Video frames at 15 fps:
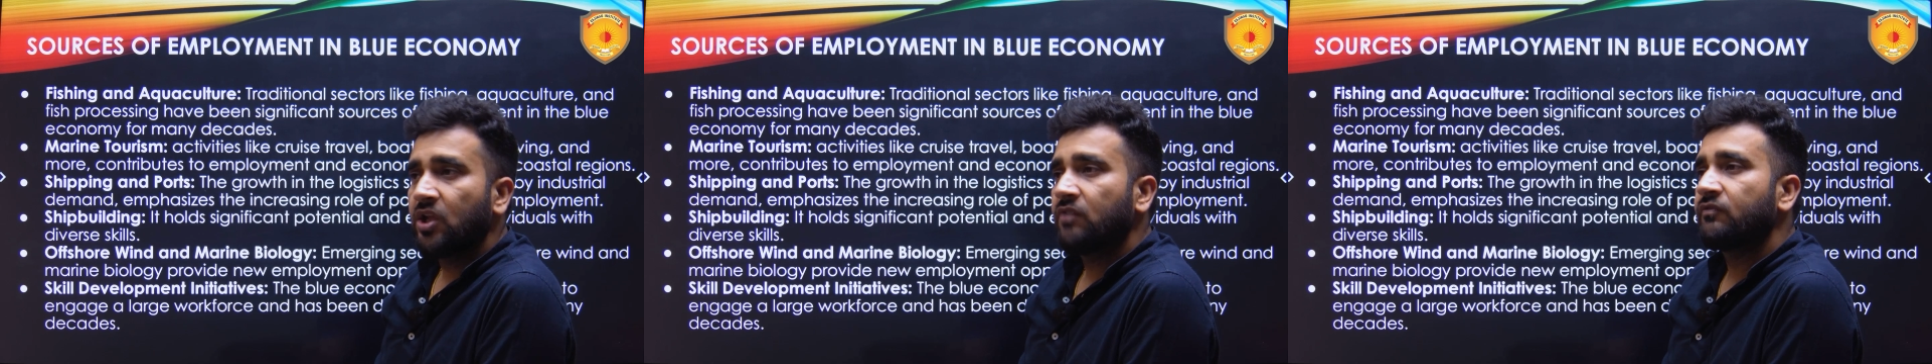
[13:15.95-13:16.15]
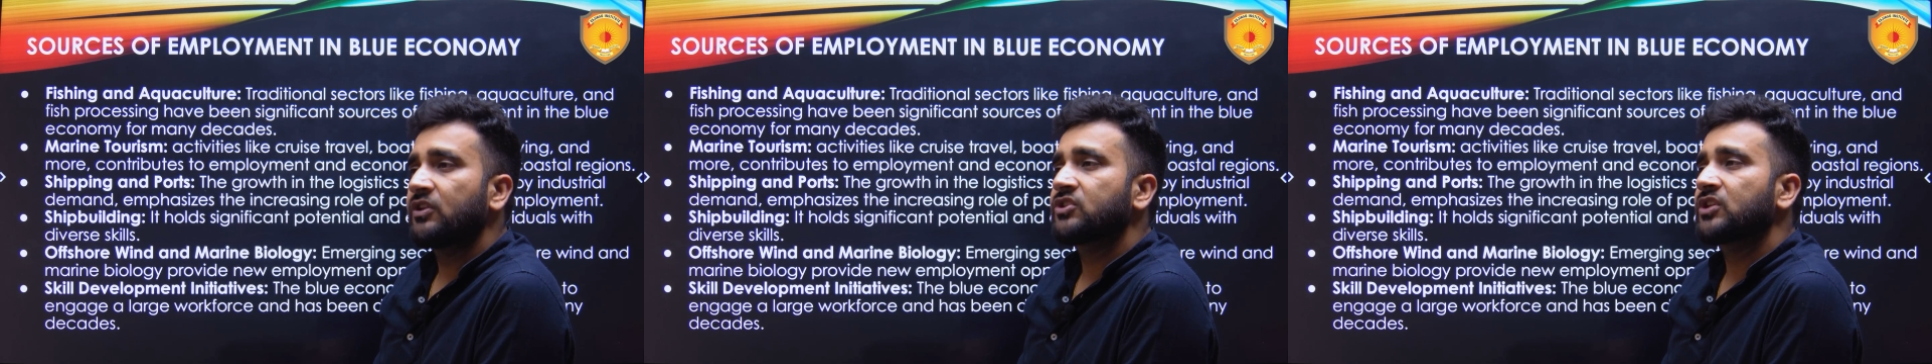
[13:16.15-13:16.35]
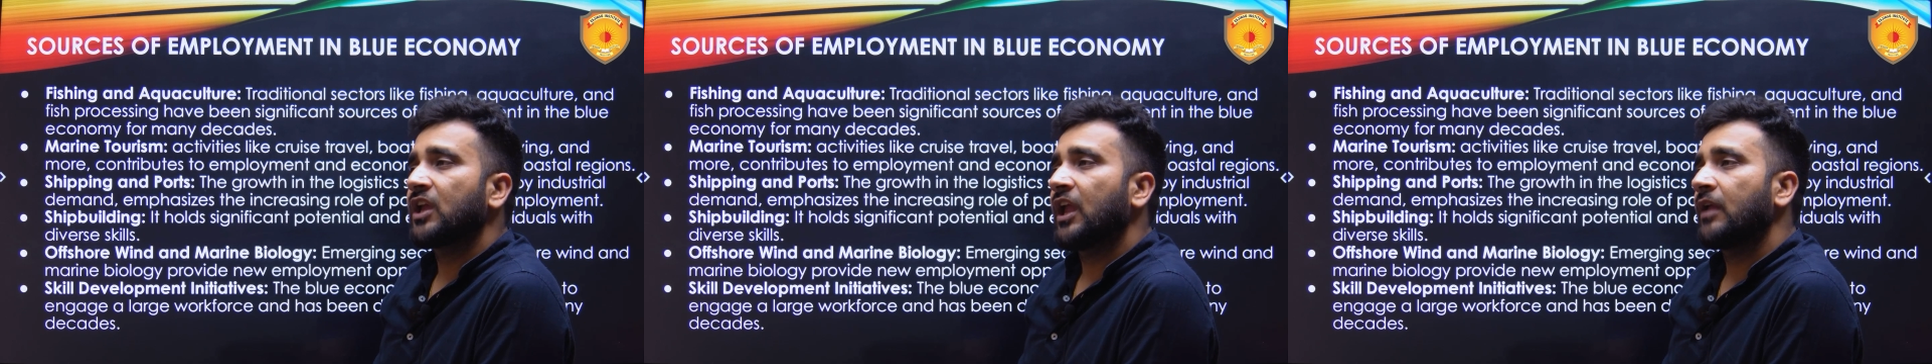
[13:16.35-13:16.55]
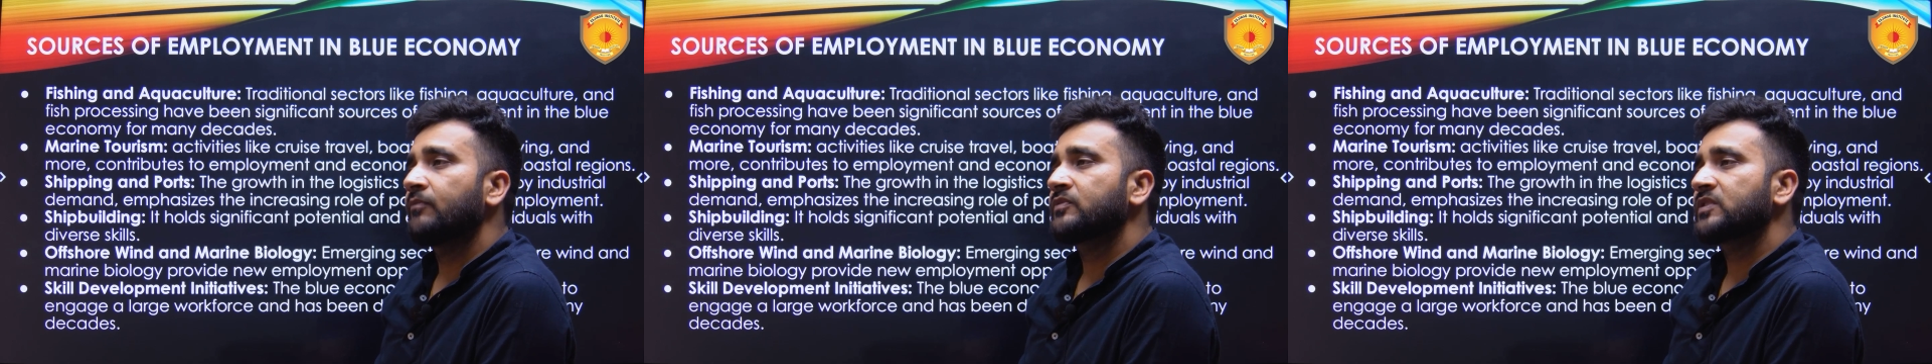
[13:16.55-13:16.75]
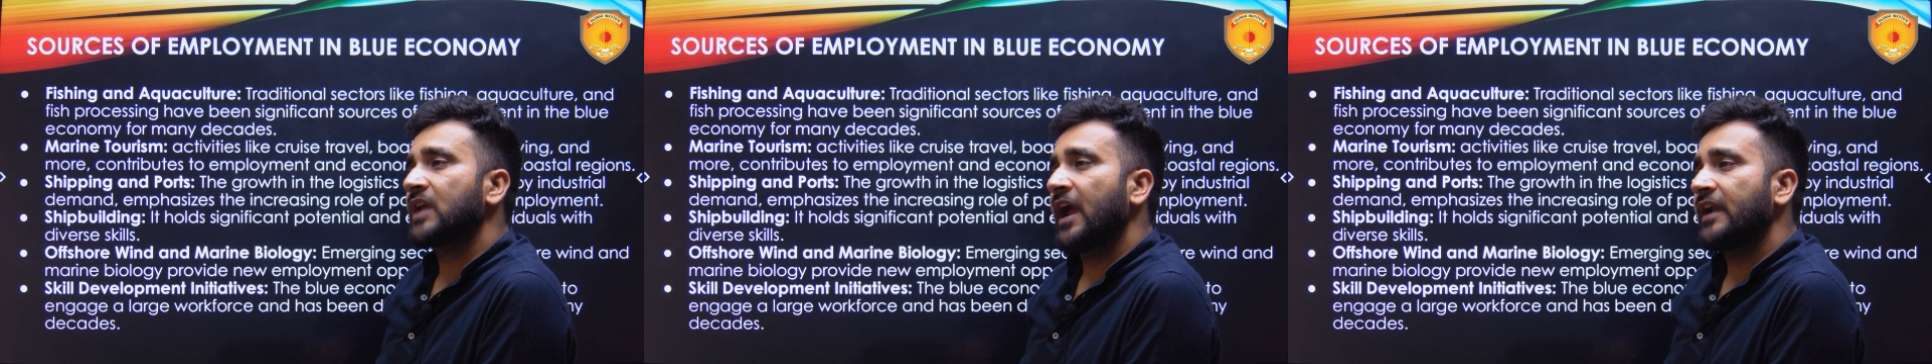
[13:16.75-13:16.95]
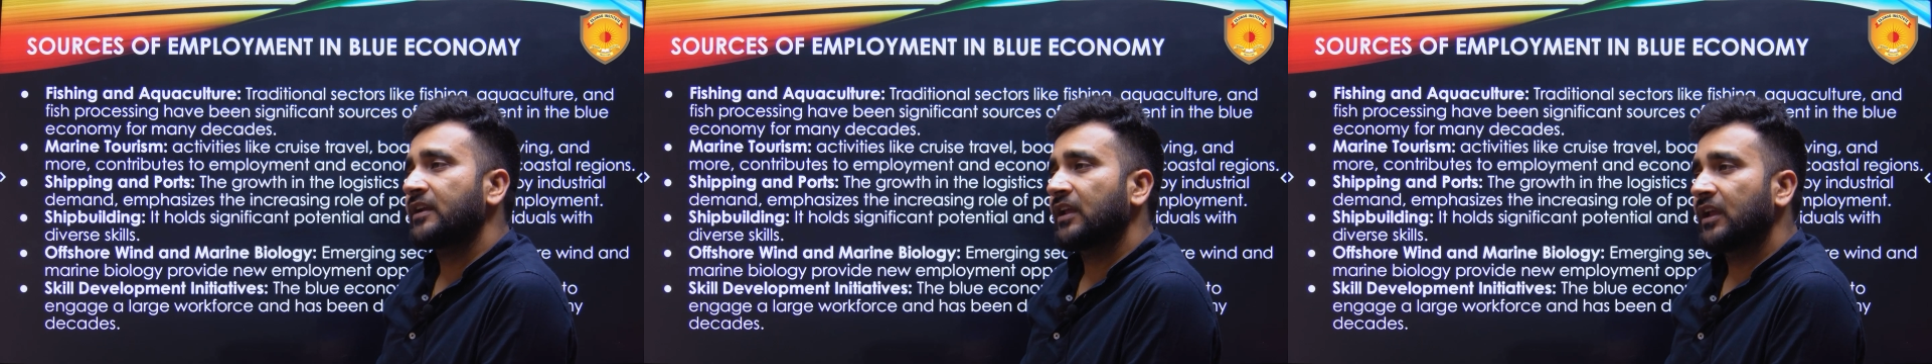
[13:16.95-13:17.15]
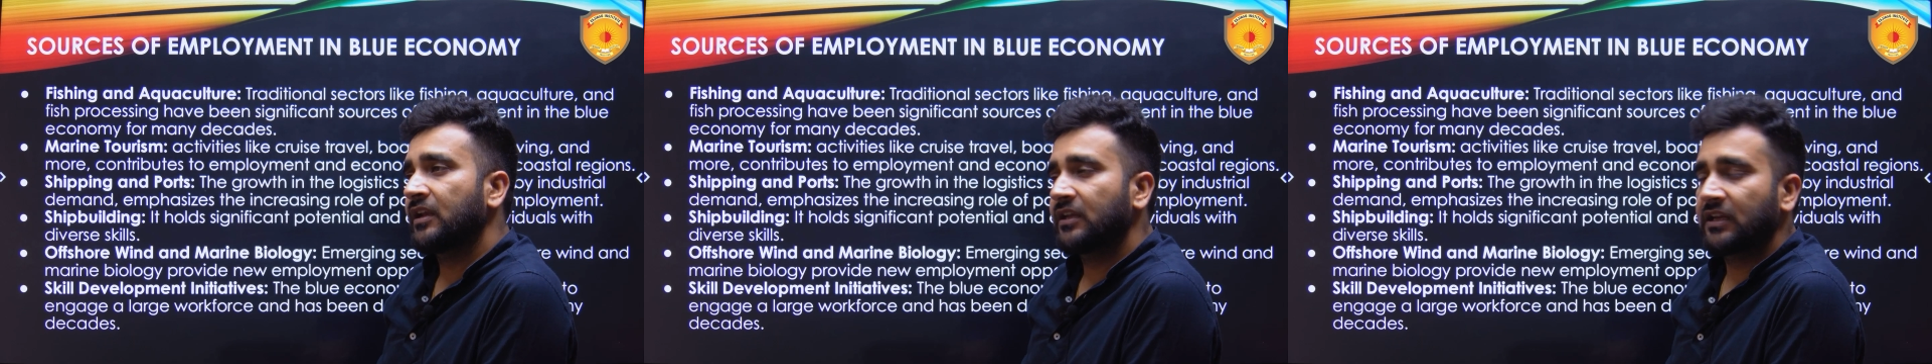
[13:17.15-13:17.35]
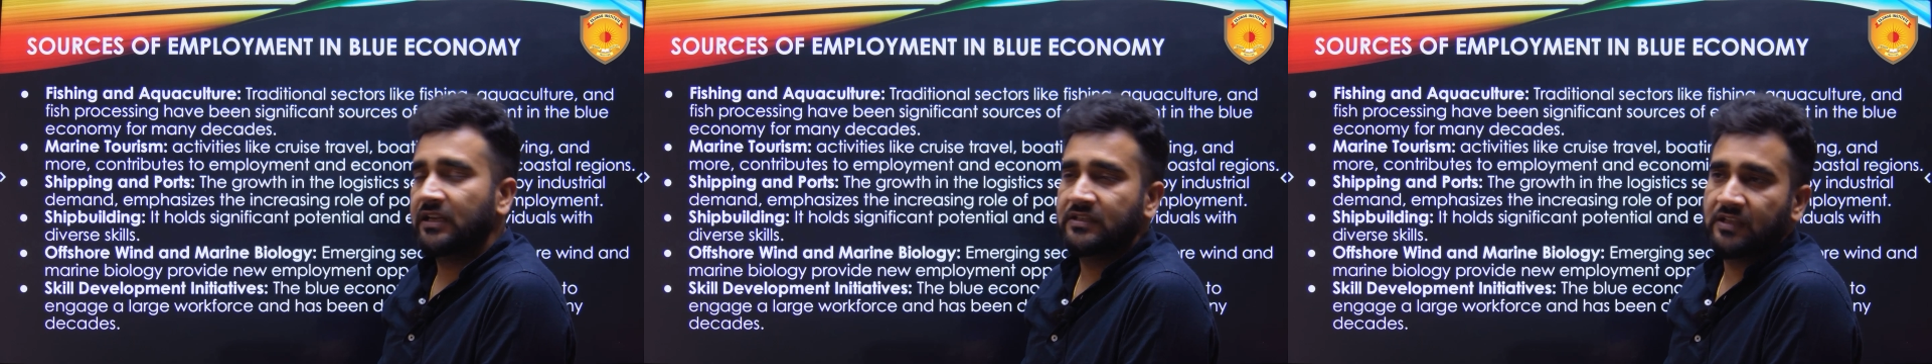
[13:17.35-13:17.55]
which aims at
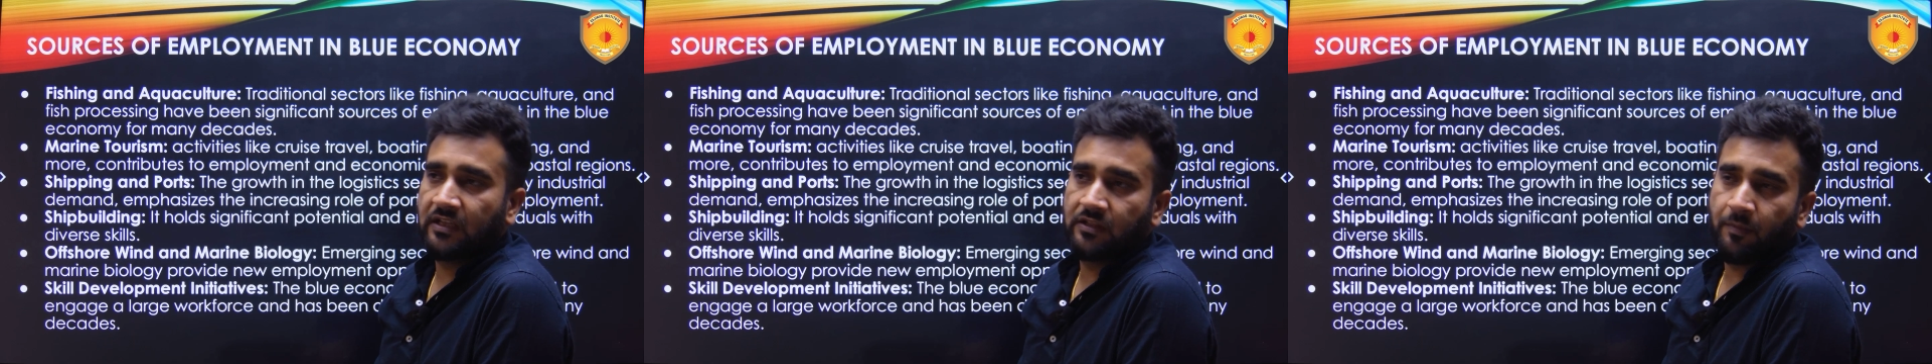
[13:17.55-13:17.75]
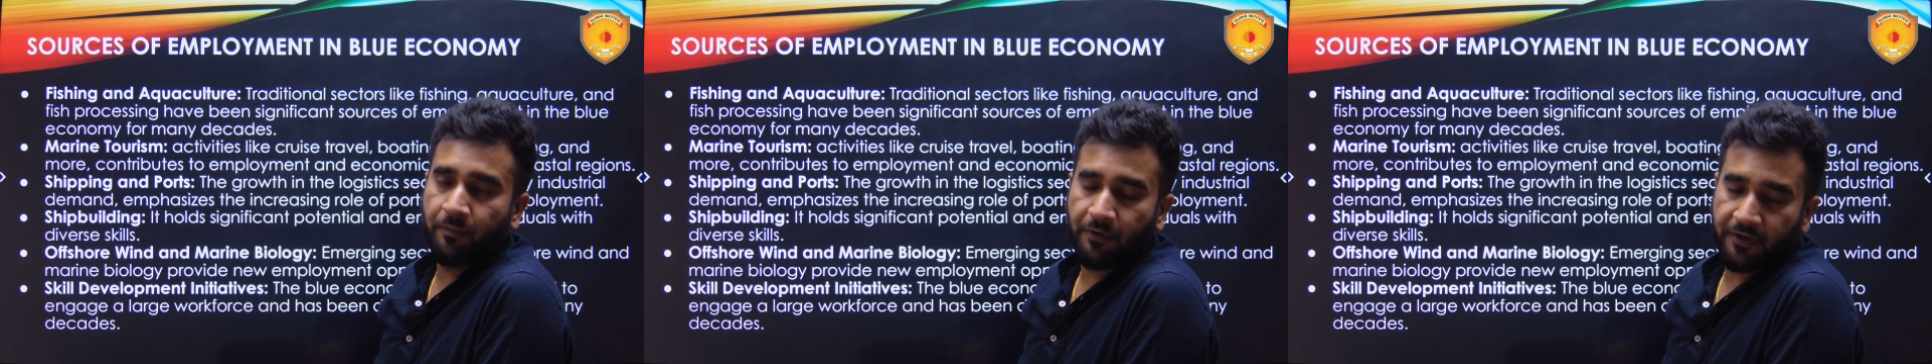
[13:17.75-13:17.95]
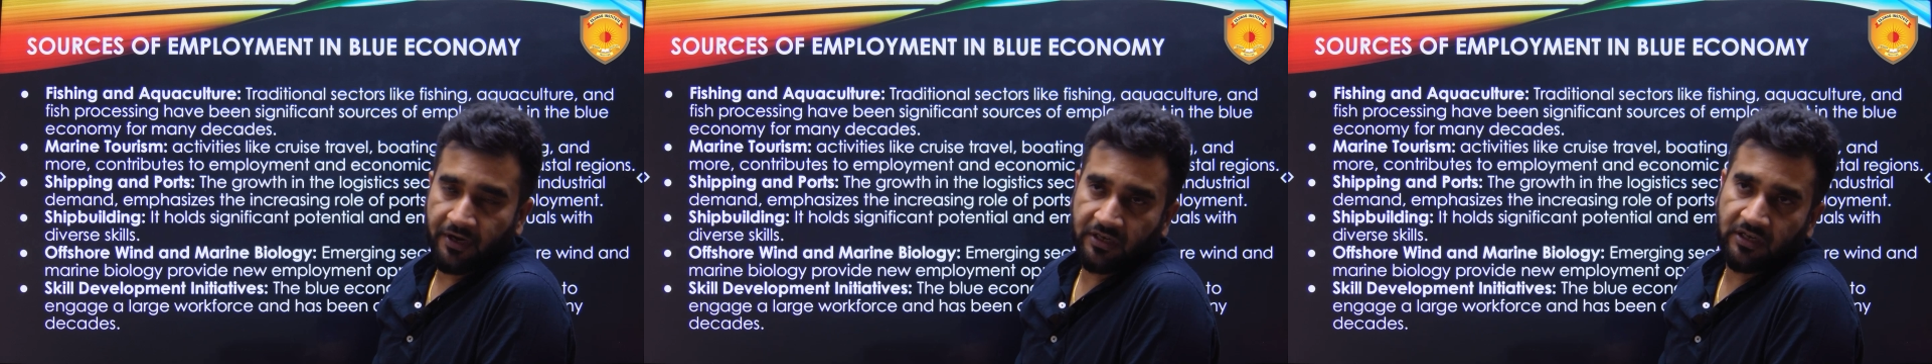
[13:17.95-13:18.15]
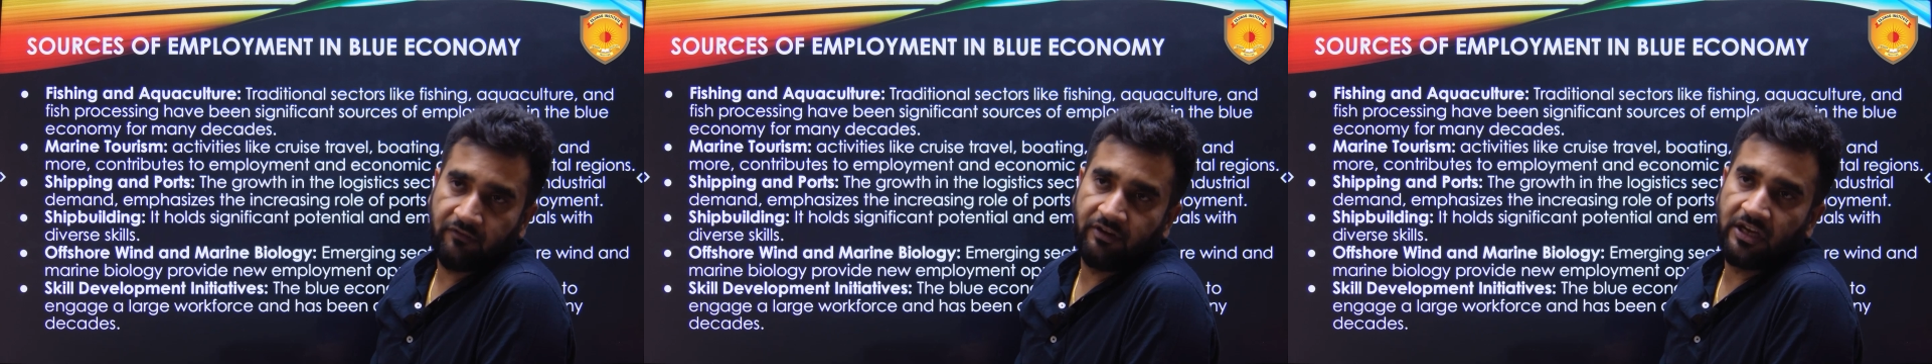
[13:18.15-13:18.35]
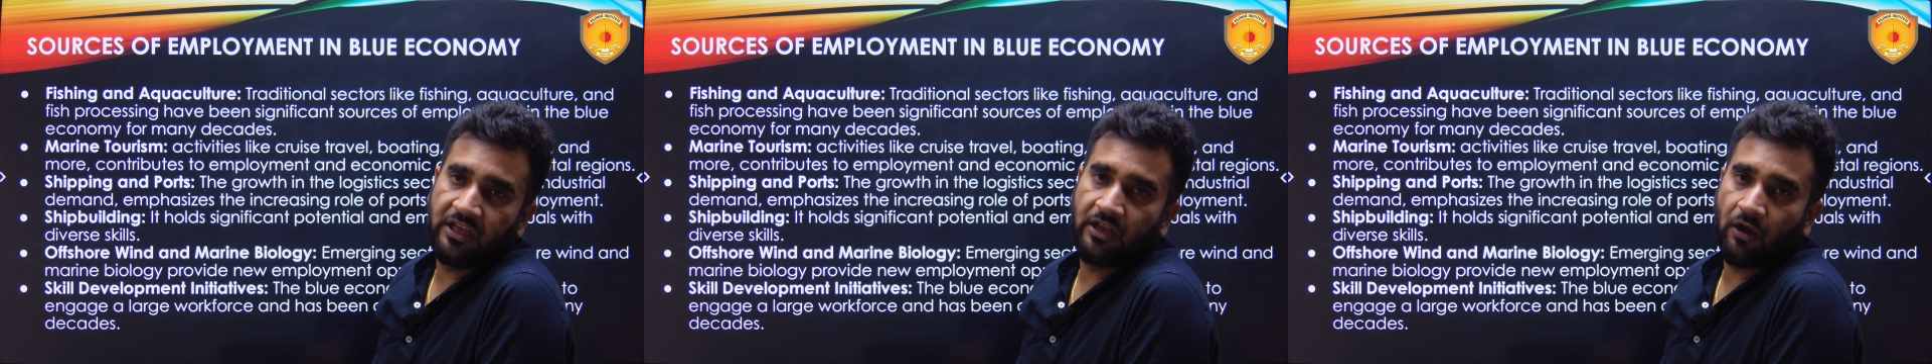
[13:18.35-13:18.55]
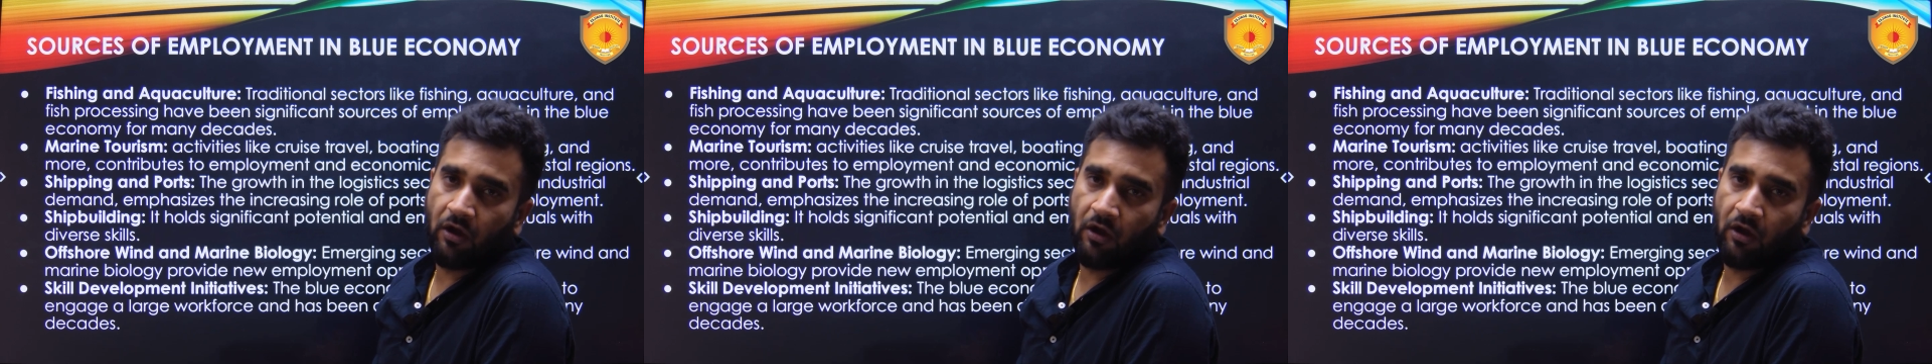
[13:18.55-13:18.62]
increasing the productivity